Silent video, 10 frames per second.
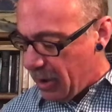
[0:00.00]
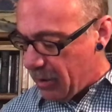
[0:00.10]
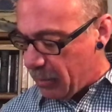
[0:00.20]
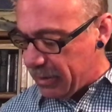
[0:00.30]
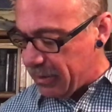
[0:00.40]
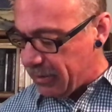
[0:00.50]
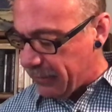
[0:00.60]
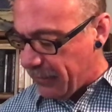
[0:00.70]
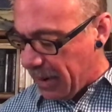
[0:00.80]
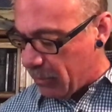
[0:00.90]
witnessed a
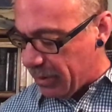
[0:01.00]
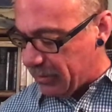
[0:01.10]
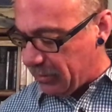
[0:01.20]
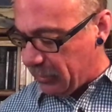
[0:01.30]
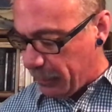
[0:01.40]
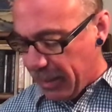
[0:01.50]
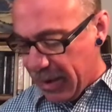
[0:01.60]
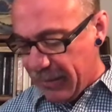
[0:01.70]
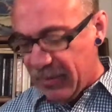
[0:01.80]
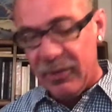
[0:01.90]
fireworks
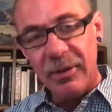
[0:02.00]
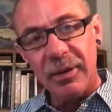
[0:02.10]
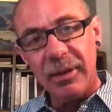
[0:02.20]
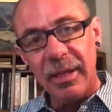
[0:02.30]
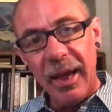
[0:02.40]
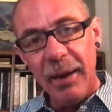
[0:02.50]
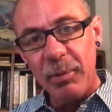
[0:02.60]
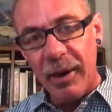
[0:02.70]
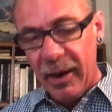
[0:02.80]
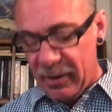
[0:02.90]
display, visited a
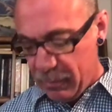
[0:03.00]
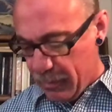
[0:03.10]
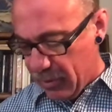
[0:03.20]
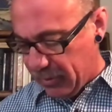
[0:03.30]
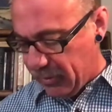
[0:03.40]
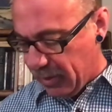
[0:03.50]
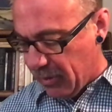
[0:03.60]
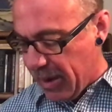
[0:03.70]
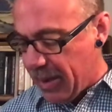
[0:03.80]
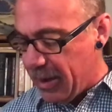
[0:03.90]
library, smoked a
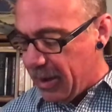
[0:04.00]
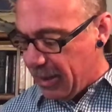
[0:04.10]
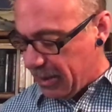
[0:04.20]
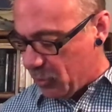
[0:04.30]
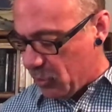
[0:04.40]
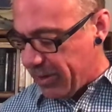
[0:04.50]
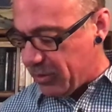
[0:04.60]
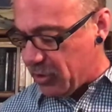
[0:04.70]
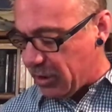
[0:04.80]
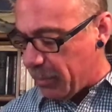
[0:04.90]
cigarette, enjoyed a
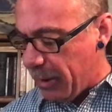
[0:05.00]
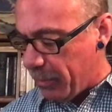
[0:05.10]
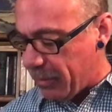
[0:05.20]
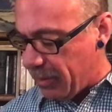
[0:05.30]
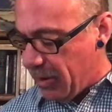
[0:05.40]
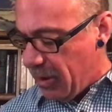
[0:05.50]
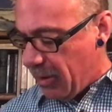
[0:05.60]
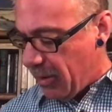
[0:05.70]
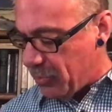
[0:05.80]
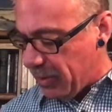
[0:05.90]
chili pepper,
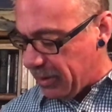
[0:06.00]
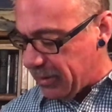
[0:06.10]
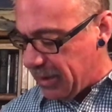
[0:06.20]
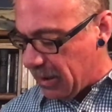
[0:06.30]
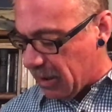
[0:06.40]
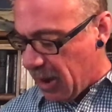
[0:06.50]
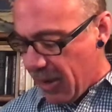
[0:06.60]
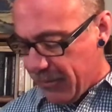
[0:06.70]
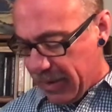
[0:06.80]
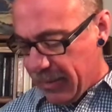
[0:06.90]
or drunk tea or
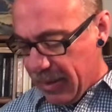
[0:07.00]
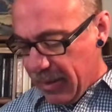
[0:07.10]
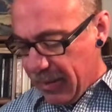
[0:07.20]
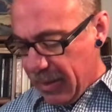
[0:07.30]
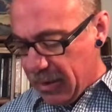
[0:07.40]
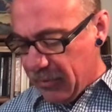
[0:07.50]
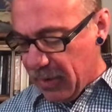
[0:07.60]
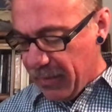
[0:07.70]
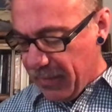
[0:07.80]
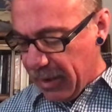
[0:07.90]
coffee, then you've
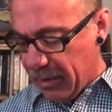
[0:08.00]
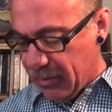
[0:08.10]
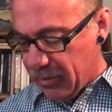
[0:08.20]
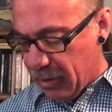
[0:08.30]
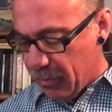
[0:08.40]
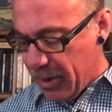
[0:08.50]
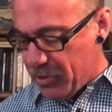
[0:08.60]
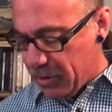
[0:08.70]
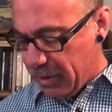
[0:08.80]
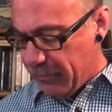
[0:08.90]
done things
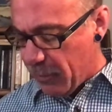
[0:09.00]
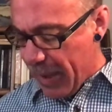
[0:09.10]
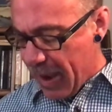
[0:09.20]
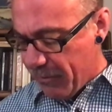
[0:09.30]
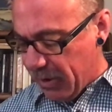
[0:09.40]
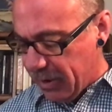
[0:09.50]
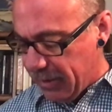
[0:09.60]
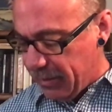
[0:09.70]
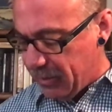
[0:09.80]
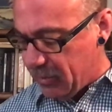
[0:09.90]
originally from
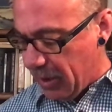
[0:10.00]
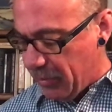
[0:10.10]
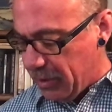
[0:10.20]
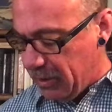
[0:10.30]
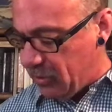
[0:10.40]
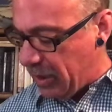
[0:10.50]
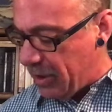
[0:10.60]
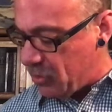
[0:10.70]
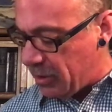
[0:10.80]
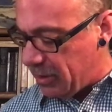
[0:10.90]
Africa, South and East
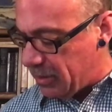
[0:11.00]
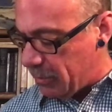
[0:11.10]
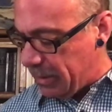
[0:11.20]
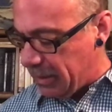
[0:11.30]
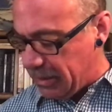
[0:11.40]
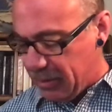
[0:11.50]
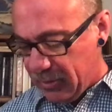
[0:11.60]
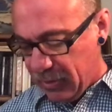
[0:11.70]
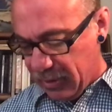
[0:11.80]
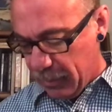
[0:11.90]
Asia, the Middle
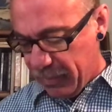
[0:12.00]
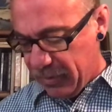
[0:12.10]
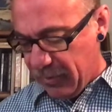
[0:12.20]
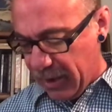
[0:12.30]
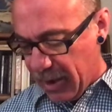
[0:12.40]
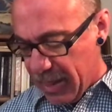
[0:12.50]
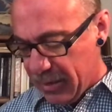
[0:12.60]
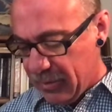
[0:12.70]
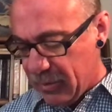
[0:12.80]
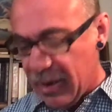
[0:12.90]
East, the Pacific
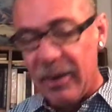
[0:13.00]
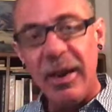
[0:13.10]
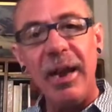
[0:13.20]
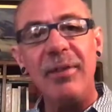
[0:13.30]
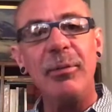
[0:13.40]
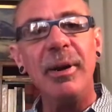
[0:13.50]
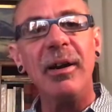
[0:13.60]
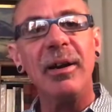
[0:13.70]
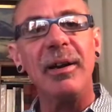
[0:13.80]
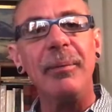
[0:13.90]
Islands, and Native
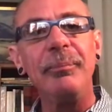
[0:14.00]
America.